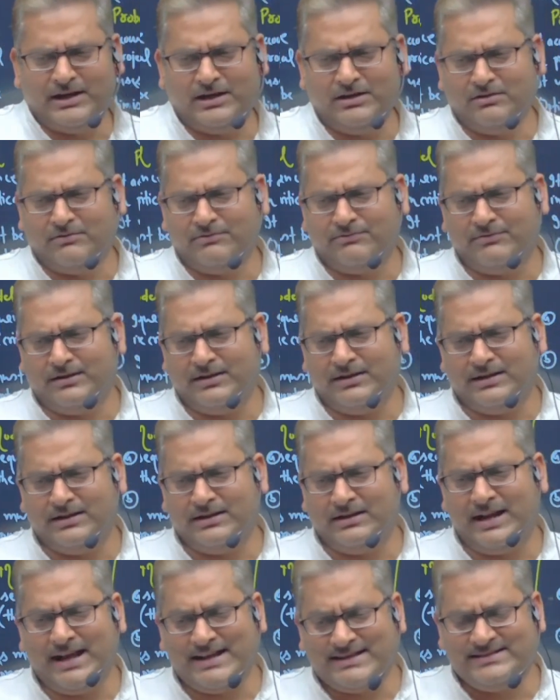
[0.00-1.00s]

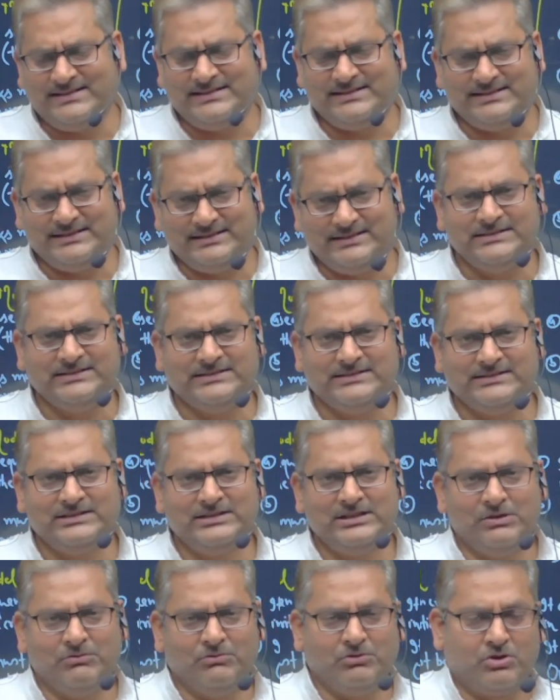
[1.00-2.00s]
laxity here
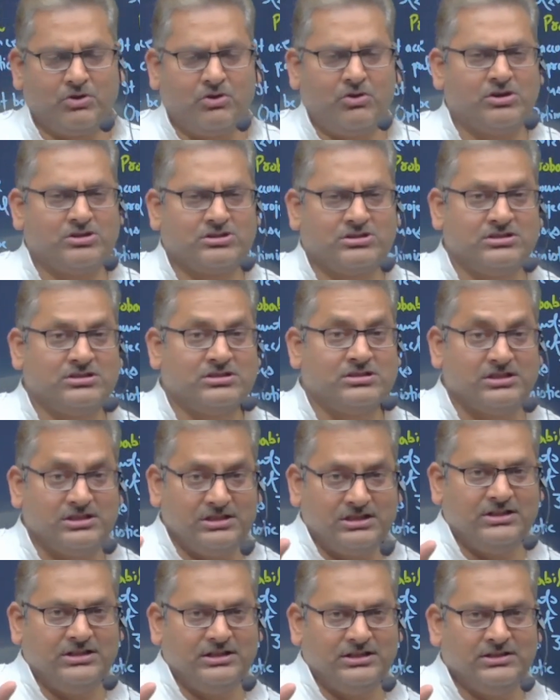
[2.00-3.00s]
would cost us
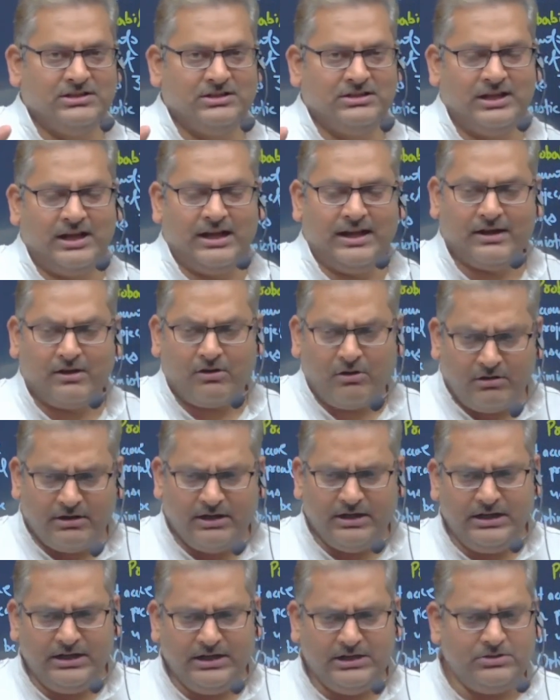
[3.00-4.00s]
dearly. And
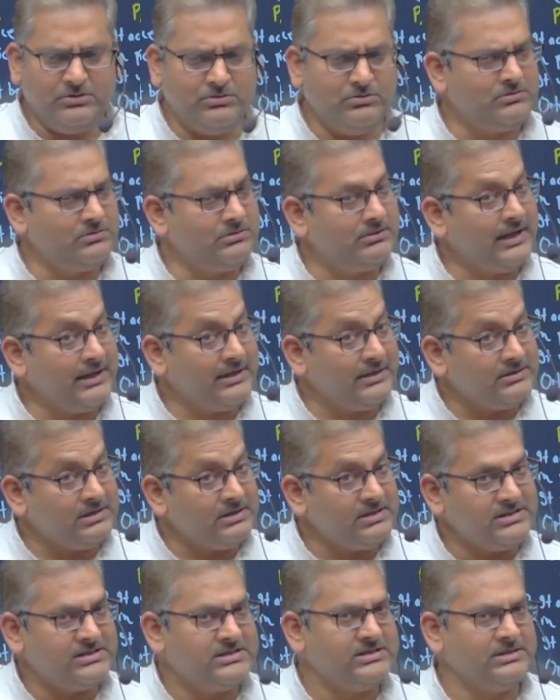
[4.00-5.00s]
accordingly, you take the
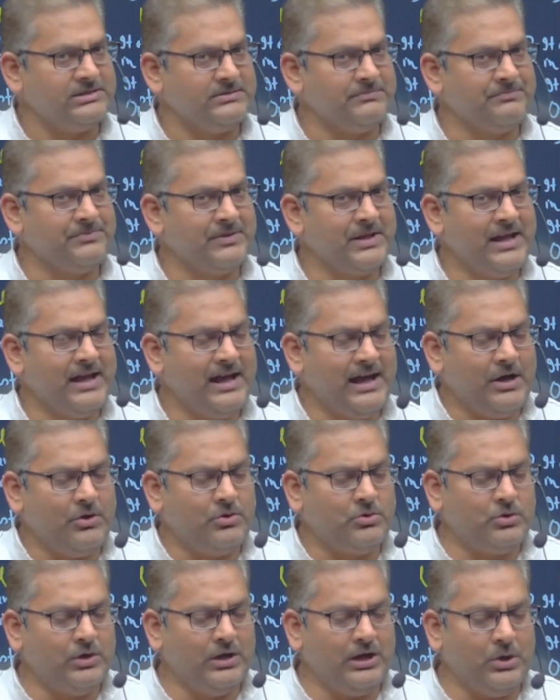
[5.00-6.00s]
decision how
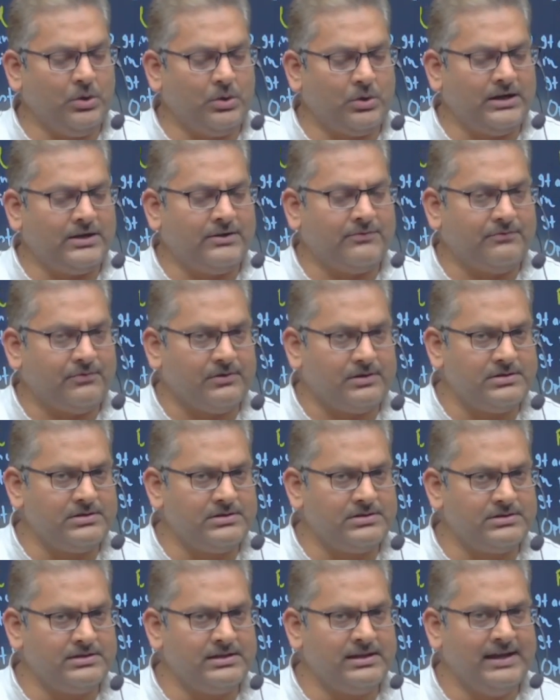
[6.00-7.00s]
to allocate
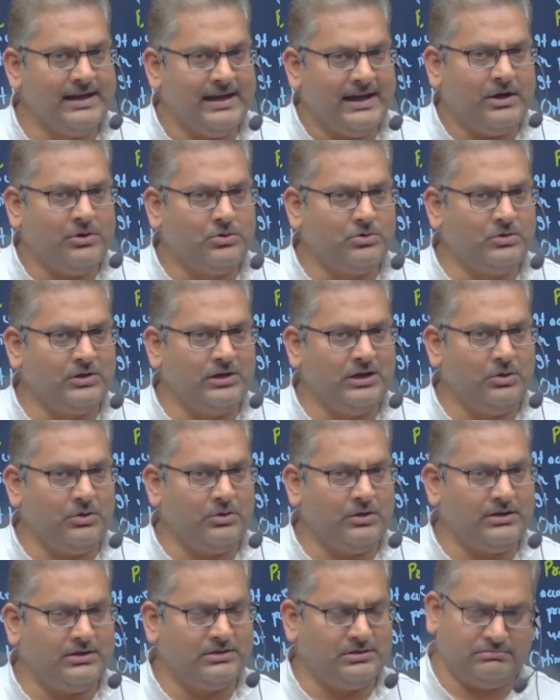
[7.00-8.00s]
funds, how to
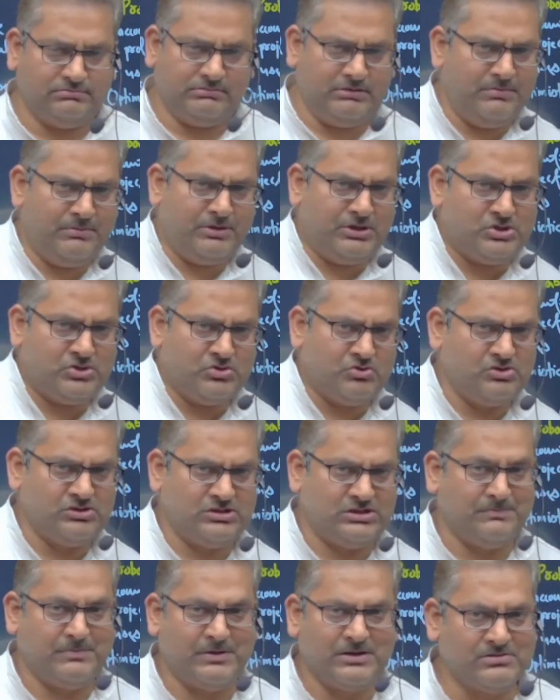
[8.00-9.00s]
allocate human resource,
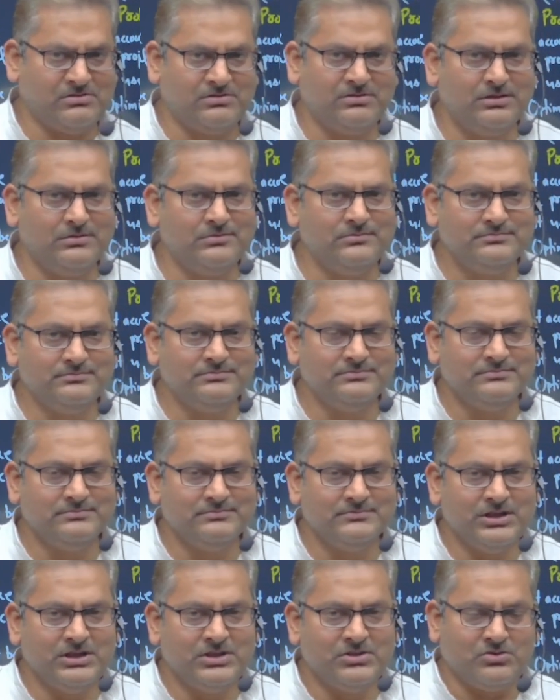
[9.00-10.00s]
personnel.
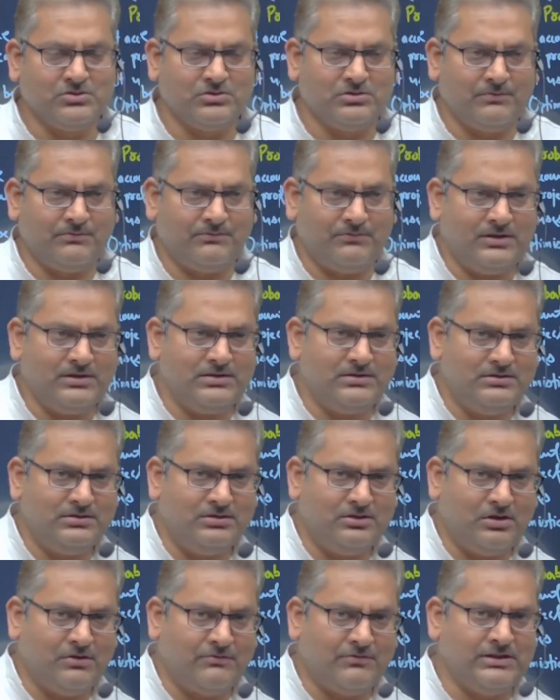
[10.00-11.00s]
So the fund,
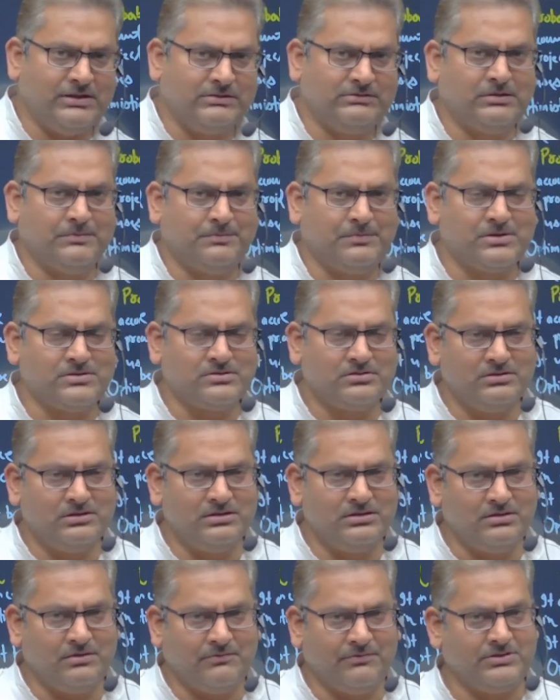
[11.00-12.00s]
or for that matter,
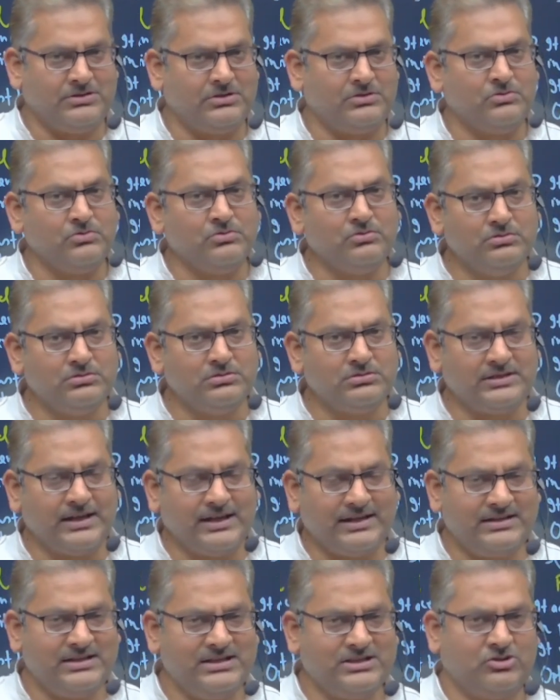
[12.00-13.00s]
personnel, or for the tools,
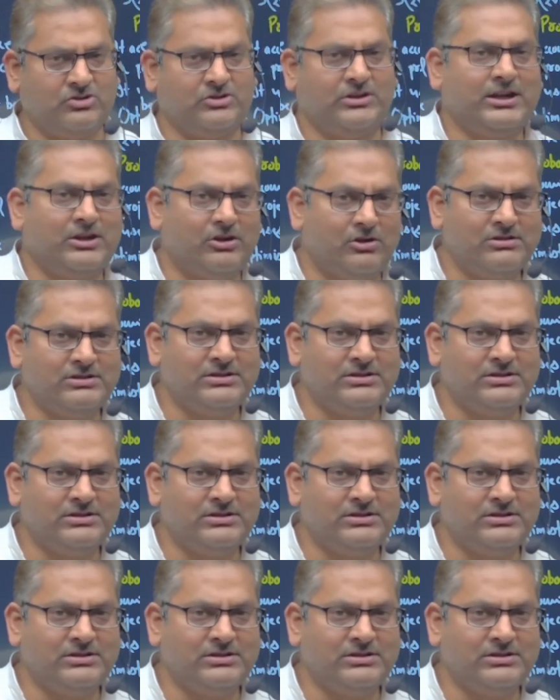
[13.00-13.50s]
techniques, or technology,